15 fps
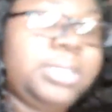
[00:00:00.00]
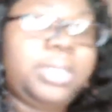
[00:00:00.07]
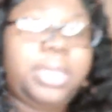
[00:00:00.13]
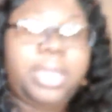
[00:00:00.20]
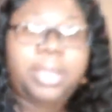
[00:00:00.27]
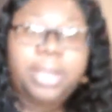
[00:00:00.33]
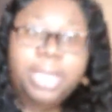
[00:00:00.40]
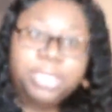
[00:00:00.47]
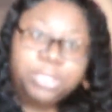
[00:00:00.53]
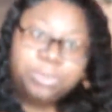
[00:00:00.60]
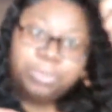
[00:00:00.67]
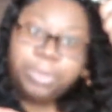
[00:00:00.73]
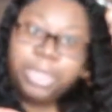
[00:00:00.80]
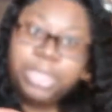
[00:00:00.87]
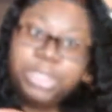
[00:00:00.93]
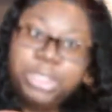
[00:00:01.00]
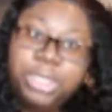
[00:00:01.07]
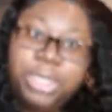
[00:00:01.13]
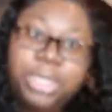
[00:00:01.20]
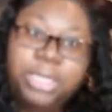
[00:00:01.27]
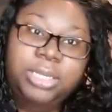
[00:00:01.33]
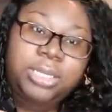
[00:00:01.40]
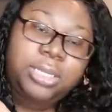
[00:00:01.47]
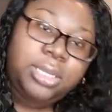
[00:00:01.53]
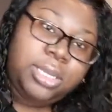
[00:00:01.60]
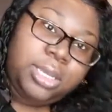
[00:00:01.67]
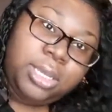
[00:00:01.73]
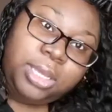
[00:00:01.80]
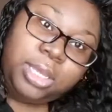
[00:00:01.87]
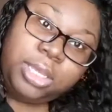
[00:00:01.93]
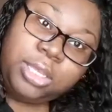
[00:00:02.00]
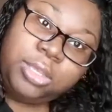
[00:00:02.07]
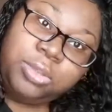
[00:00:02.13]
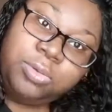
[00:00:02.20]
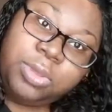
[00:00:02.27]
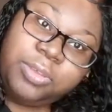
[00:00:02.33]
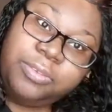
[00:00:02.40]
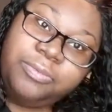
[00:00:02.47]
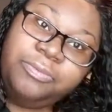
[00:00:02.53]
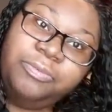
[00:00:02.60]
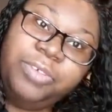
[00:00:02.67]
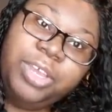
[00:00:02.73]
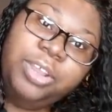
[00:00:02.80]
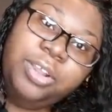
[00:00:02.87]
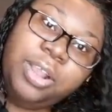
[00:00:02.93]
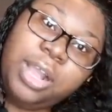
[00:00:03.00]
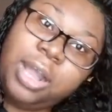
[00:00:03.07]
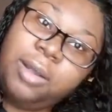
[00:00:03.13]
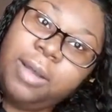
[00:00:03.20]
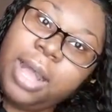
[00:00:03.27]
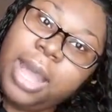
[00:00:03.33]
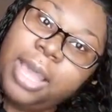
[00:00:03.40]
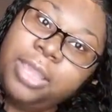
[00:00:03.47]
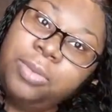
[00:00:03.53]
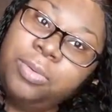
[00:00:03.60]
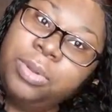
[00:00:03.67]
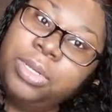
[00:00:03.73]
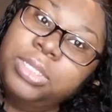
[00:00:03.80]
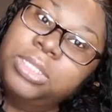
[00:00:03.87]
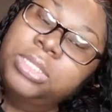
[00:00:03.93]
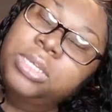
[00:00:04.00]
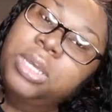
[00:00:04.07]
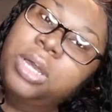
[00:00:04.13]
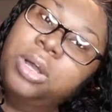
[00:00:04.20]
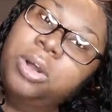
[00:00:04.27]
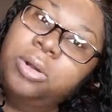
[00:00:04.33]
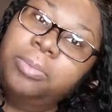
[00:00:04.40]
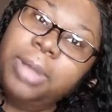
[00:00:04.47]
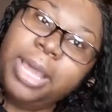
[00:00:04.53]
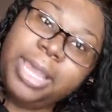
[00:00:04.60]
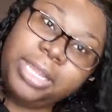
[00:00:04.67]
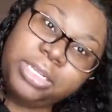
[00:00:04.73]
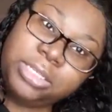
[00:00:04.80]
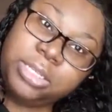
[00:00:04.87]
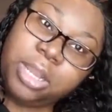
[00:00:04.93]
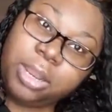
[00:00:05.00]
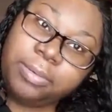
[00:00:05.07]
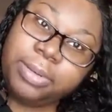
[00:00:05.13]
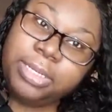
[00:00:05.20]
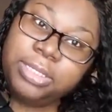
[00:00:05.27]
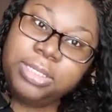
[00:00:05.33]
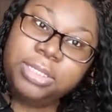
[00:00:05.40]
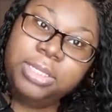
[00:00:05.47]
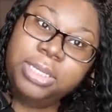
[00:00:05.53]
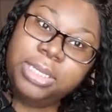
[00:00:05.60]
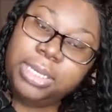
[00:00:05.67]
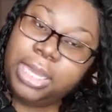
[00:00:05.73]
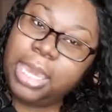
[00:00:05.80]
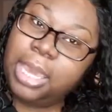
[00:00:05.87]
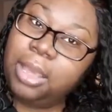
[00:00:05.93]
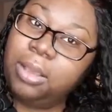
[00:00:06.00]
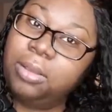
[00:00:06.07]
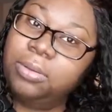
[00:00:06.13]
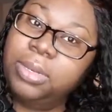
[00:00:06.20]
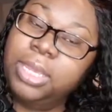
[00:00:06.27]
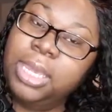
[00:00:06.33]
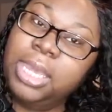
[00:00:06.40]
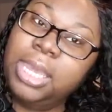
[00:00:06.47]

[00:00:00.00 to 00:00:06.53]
of the hair as you brush it. You can figure out how you want it to go. My edges are already slicked down.